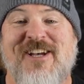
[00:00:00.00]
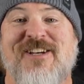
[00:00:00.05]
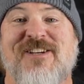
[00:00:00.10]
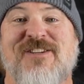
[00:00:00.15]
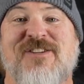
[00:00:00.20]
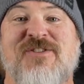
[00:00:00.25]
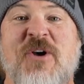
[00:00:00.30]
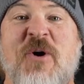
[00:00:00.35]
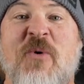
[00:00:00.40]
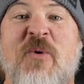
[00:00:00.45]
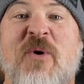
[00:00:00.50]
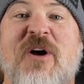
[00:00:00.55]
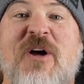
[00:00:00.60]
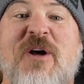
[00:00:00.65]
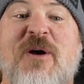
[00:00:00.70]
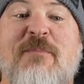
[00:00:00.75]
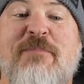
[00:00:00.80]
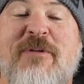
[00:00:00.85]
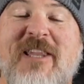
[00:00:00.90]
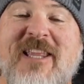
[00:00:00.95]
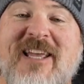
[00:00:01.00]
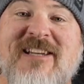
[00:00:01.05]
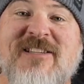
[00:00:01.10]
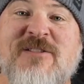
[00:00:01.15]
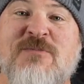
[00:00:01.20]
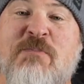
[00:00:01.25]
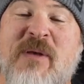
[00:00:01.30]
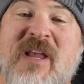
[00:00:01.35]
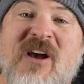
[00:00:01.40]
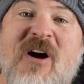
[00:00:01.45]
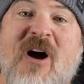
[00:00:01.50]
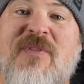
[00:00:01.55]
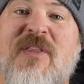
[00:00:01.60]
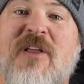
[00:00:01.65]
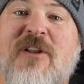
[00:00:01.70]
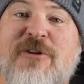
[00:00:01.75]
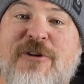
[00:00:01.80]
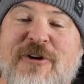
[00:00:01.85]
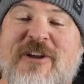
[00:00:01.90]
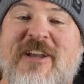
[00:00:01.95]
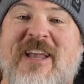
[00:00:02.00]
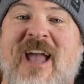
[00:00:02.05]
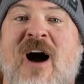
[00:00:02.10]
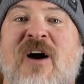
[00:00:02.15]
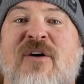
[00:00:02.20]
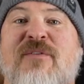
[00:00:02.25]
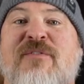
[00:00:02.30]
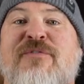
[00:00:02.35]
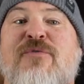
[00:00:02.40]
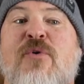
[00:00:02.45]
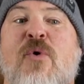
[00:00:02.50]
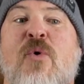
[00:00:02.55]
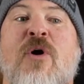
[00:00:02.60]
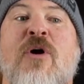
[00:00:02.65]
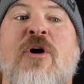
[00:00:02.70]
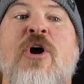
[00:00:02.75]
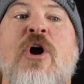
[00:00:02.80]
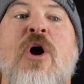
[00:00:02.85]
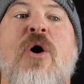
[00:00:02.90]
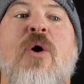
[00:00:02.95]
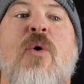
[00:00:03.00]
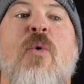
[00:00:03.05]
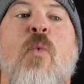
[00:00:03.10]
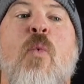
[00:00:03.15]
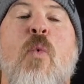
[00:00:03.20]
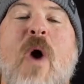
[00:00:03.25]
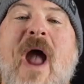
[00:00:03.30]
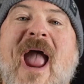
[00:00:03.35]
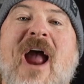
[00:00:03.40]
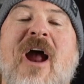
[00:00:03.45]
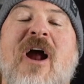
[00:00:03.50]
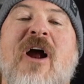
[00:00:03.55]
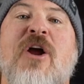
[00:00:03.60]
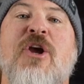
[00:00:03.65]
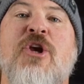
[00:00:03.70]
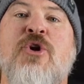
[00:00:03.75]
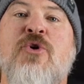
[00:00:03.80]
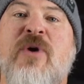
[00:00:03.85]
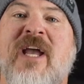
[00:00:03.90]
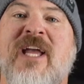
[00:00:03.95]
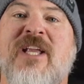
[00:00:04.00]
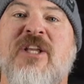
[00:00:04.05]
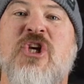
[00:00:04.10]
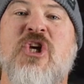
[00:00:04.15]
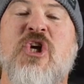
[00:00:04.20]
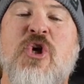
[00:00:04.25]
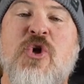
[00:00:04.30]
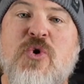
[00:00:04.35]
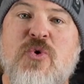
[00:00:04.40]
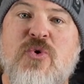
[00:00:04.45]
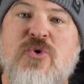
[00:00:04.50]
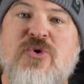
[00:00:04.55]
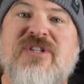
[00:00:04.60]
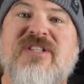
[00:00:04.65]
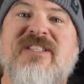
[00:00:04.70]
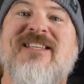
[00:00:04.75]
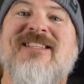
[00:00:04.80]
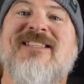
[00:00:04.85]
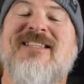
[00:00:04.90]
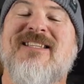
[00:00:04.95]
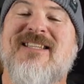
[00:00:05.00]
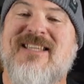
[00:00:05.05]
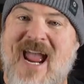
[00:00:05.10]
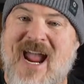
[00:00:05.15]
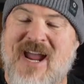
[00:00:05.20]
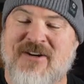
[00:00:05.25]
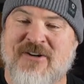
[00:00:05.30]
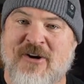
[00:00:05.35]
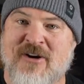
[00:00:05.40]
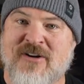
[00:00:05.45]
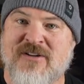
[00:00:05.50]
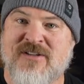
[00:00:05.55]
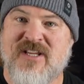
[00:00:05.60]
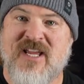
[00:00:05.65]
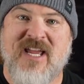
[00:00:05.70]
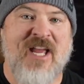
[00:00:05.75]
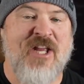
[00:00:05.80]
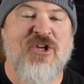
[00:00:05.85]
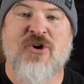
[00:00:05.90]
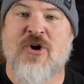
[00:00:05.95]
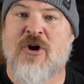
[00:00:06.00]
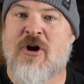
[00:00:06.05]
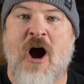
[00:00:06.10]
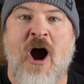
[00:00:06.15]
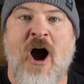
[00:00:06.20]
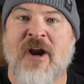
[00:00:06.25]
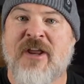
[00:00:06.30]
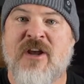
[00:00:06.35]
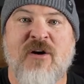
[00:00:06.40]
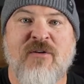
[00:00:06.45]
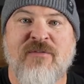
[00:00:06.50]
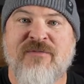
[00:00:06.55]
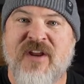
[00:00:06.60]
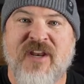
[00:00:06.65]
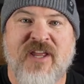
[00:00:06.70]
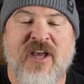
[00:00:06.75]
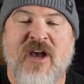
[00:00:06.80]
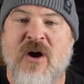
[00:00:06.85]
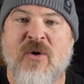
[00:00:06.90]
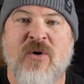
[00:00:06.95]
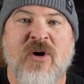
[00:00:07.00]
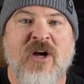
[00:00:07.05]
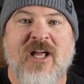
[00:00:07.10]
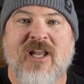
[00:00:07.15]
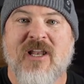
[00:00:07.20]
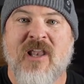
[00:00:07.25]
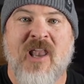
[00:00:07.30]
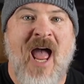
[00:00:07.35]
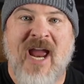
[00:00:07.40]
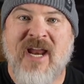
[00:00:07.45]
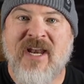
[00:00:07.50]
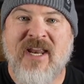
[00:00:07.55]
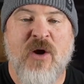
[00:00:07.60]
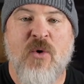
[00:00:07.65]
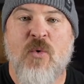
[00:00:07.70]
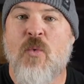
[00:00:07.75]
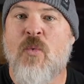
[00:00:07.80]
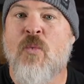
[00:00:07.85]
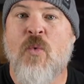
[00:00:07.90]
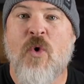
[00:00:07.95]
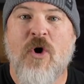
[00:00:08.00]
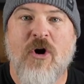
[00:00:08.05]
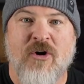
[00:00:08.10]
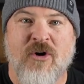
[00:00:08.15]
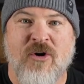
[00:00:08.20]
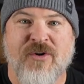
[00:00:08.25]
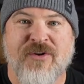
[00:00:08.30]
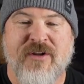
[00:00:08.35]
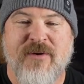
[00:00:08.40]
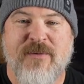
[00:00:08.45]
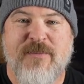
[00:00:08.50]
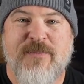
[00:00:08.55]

So please be on the lookout for where you can use the standards in your audio, video, lighting world.